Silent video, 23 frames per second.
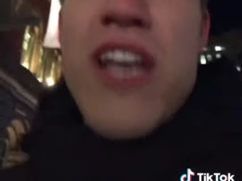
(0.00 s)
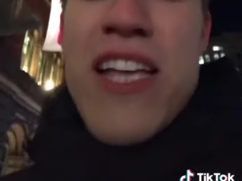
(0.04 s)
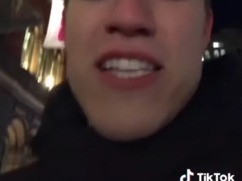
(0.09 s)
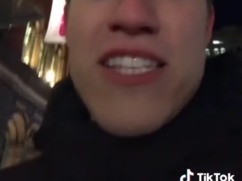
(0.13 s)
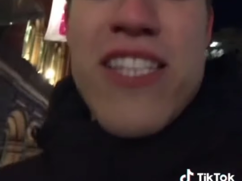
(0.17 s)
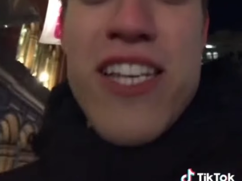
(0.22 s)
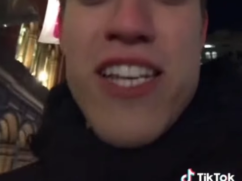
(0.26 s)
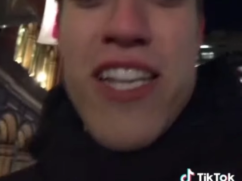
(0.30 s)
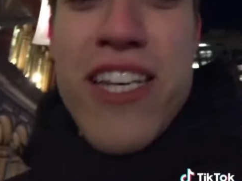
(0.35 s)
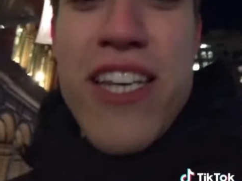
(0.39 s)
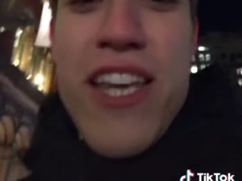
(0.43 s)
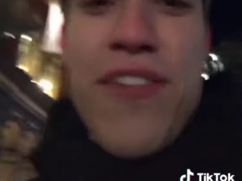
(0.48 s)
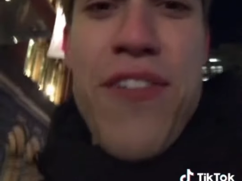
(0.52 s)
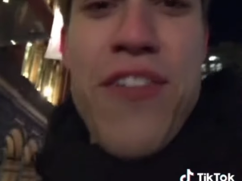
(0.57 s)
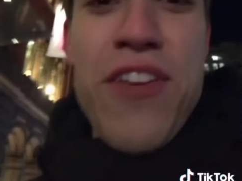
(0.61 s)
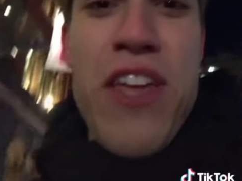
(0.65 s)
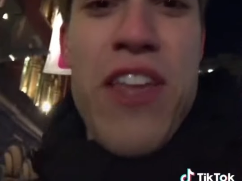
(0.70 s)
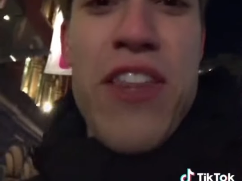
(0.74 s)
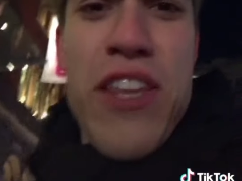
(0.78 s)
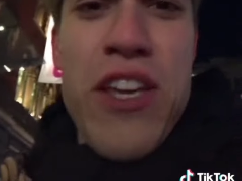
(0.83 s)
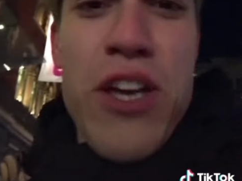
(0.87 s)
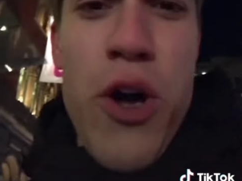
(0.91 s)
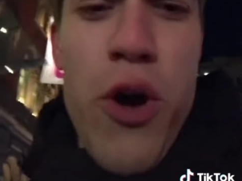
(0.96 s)
It's gotten
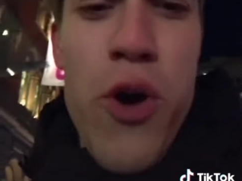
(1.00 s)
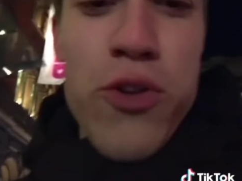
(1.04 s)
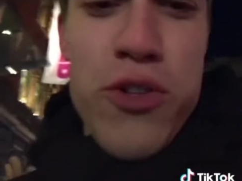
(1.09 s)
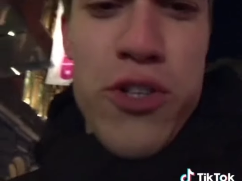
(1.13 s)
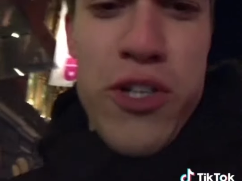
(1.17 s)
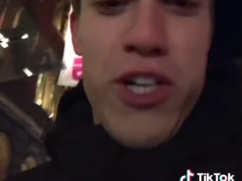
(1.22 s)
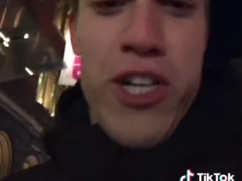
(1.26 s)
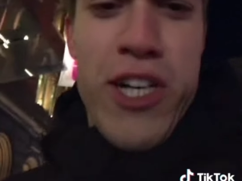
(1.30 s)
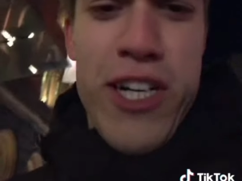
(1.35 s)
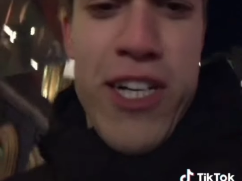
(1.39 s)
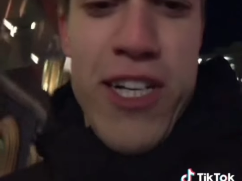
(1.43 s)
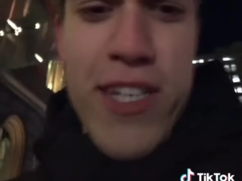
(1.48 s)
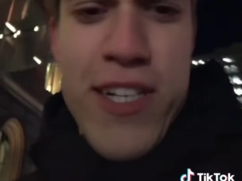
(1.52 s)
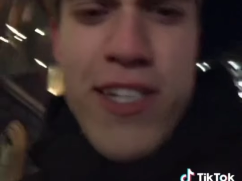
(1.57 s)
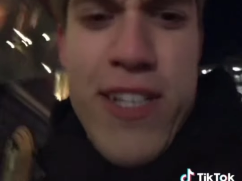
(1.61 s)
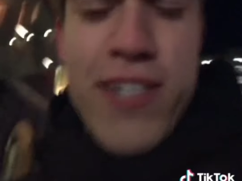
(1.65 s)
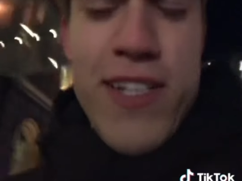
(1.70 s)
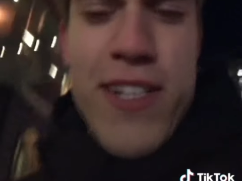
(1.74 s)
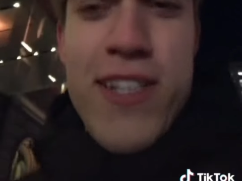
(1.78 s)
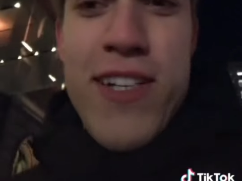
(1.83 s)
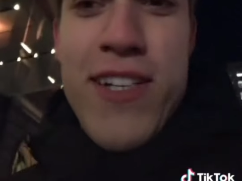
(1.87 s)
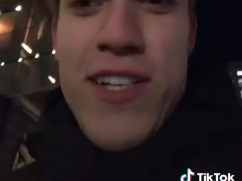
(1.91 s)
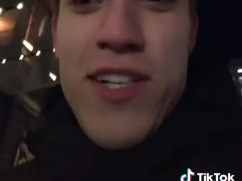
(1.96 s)
significantly colder.
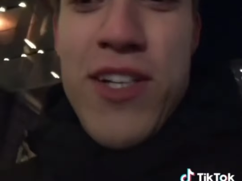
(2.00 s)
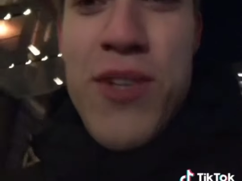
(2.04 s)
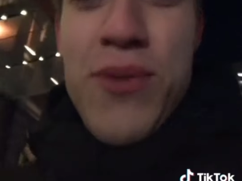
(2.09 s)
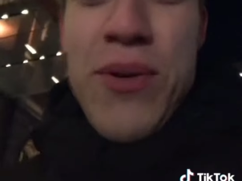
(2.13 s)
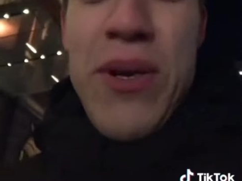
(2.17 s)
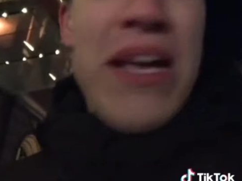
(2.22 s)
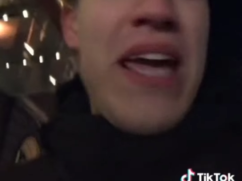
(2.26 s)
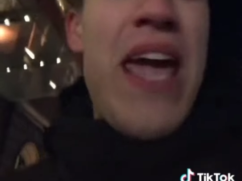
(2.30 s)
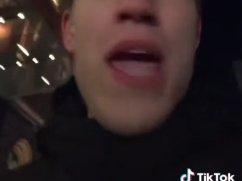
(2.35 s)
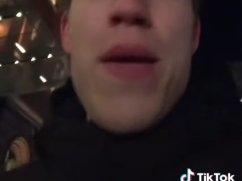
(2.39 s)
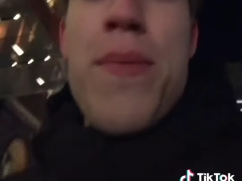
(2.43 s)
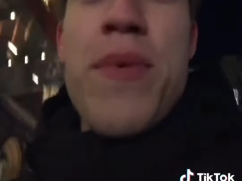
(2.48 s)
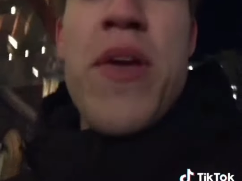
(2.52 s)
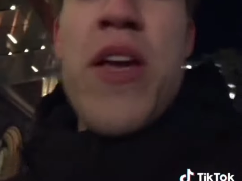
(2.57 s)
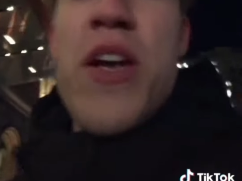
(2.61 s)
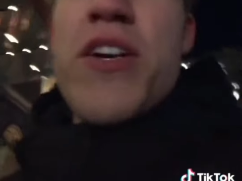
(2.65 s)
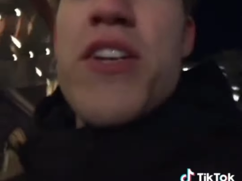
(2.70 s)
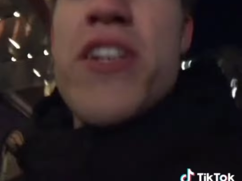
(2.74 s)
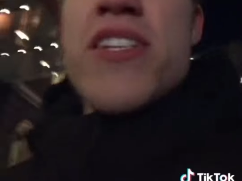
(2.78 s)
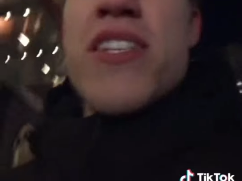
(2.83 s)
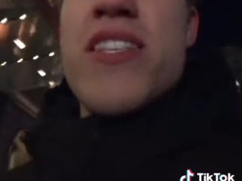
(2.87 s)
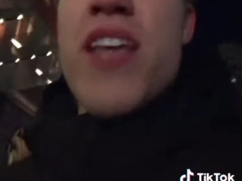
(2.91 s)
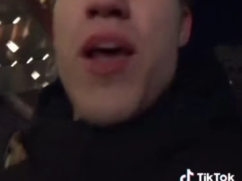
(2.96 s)
When I came
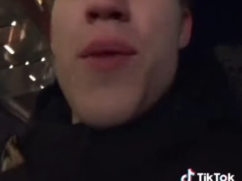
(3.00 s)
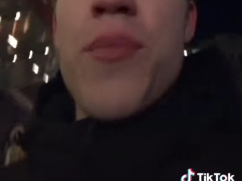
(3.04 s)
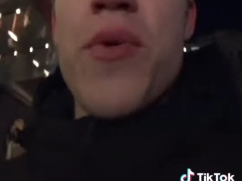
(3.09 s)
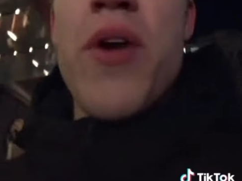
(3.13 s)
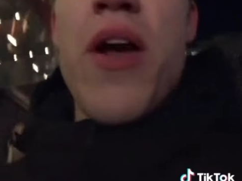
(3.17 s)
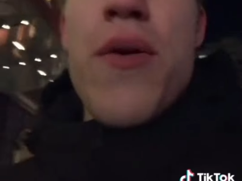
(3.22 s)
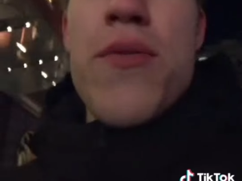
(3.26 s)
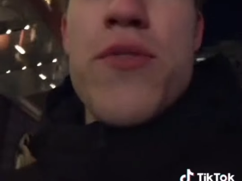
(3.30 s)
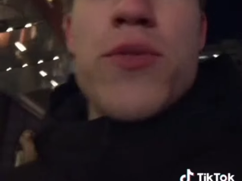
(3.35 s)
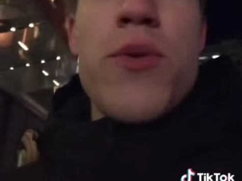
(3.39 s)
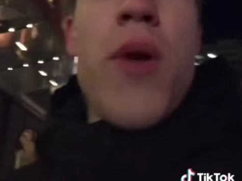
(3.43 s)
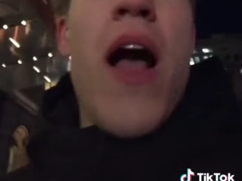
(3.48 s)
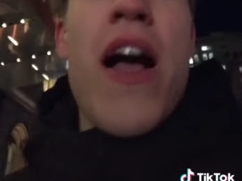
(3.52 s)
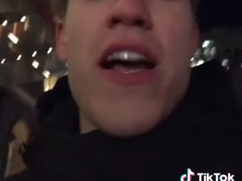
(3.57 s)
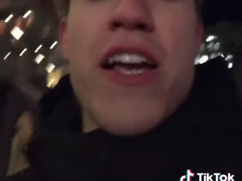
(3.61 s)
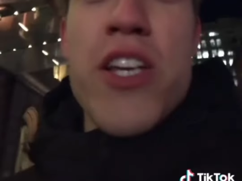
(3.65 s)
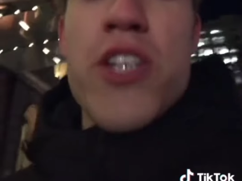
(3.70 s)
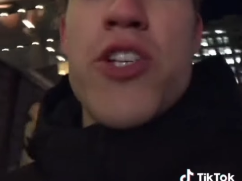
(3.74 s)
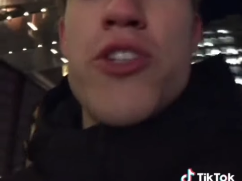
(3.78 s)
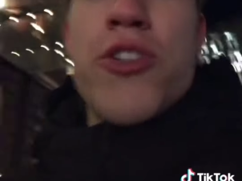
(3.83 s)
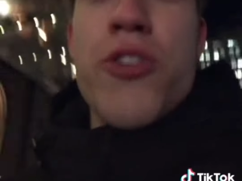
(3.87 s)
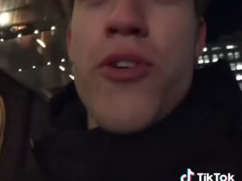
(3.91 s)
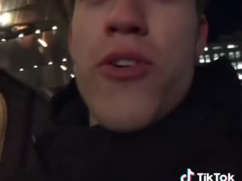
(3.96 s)
here in December, I was
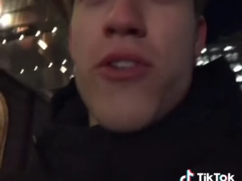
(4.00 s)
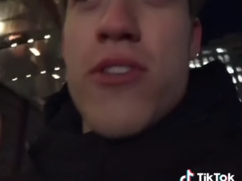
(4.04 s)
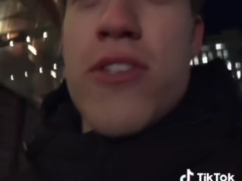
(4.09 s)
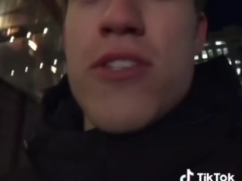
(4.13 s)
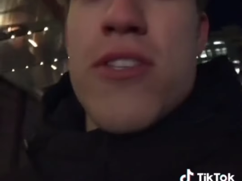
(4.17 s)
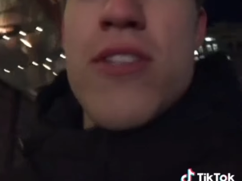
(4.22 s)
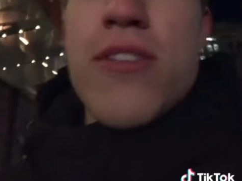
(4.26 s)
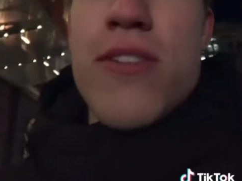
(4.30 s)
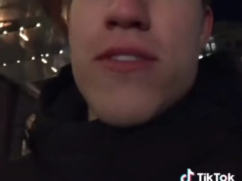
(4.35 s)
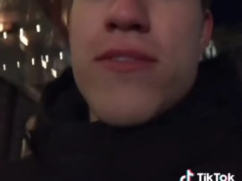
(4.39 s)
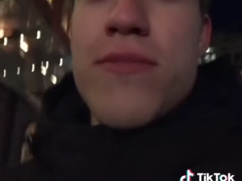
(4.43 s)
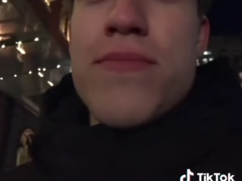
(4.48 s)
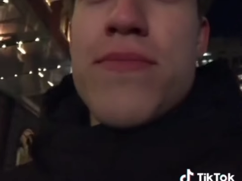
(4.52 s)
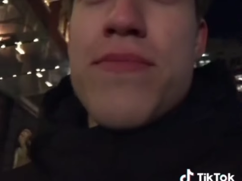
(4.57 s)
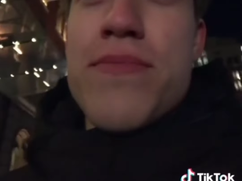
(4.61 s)
rocking shorts.